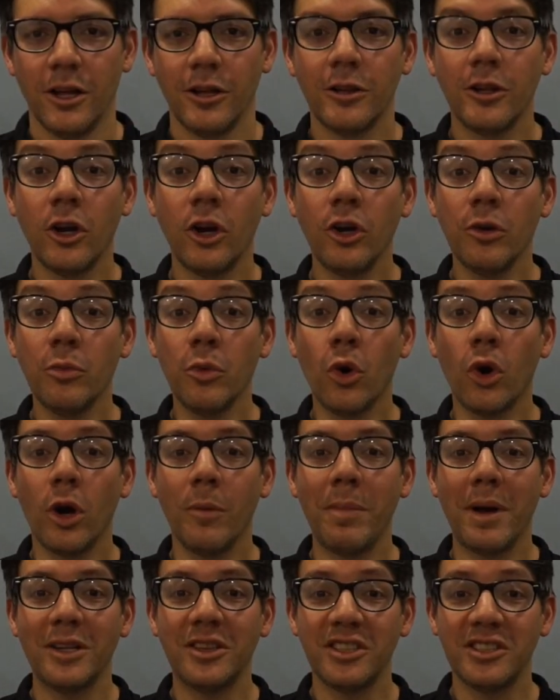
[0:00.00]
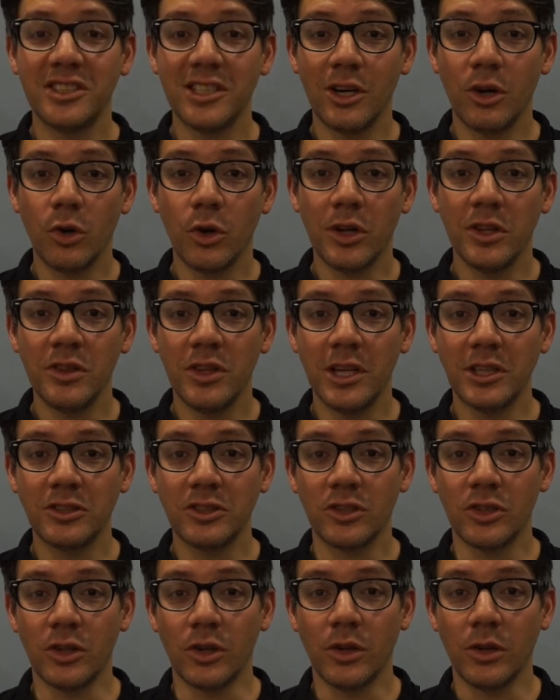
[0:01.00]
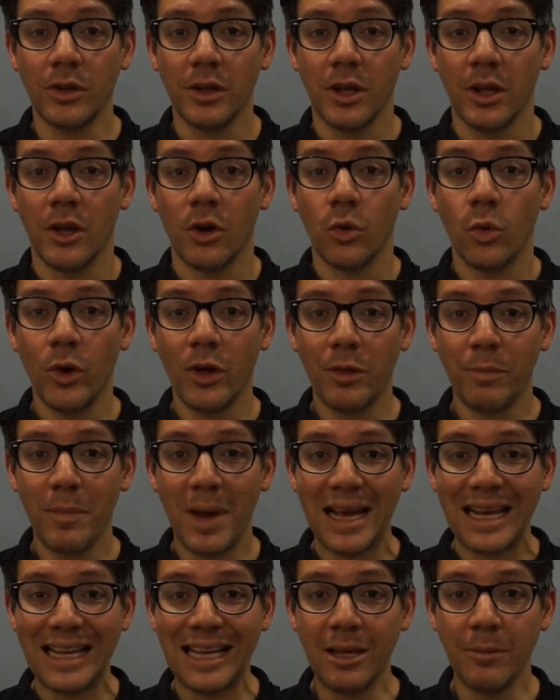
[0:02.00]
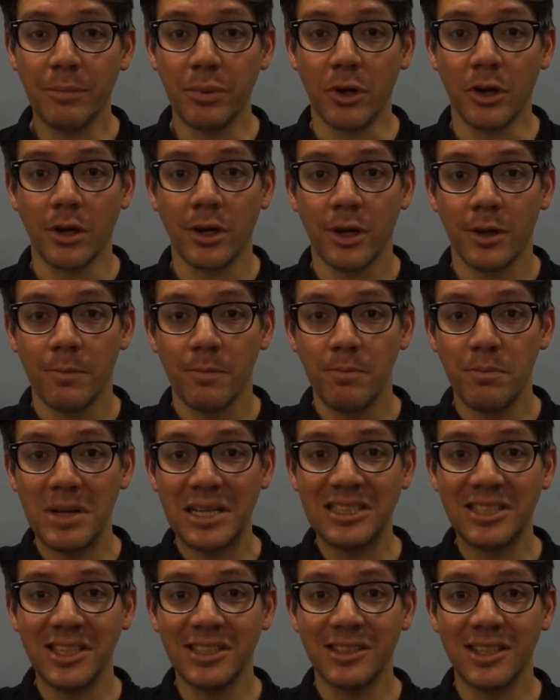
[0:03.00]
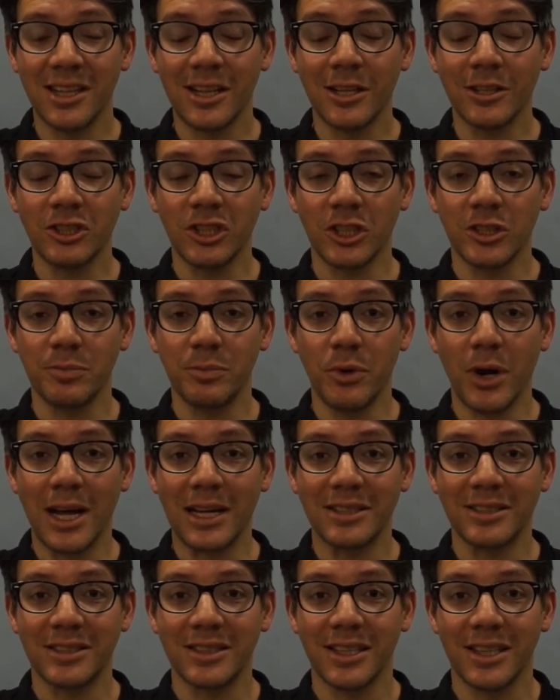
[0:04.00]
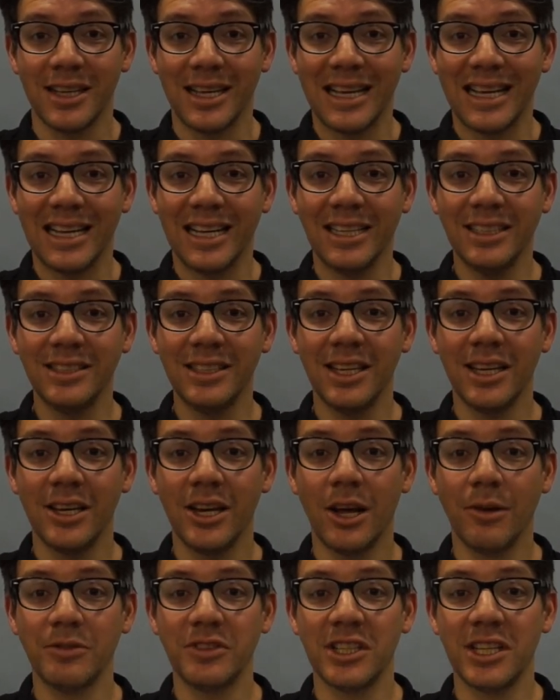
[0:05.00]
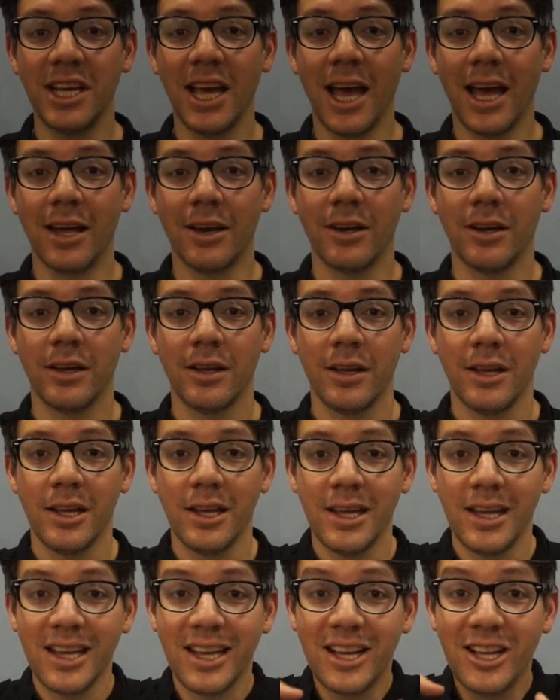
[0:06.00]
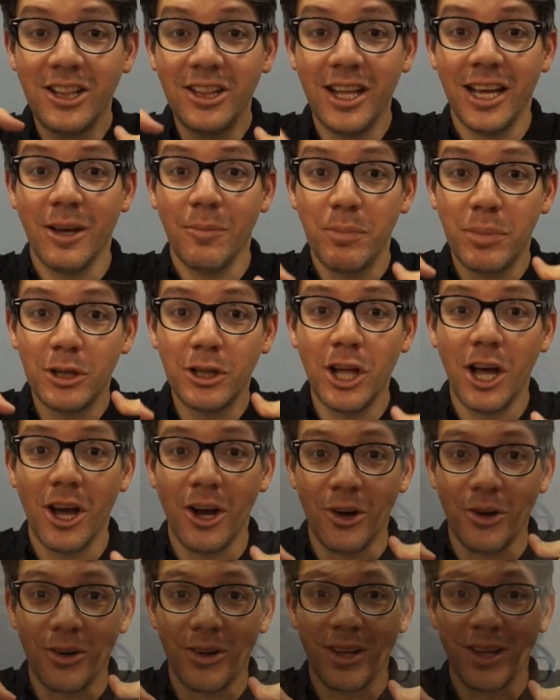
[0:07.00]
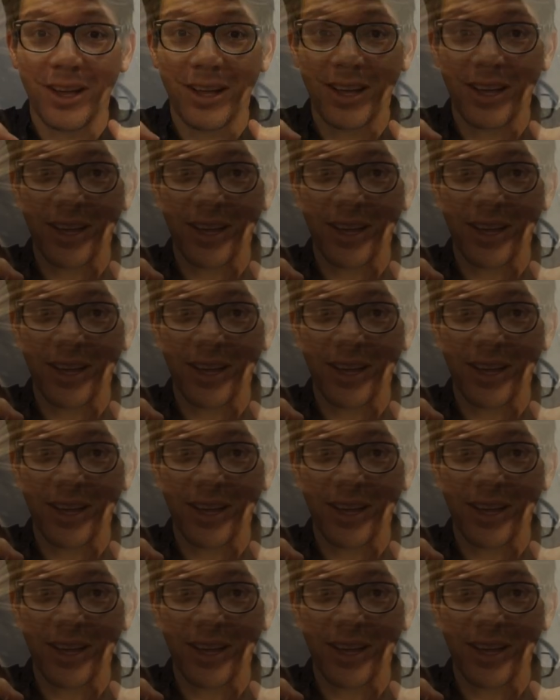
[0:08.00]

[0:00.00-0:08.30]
Learn more about the zero conditional with my ebook, Business English Express. Easy enough to get. Click below.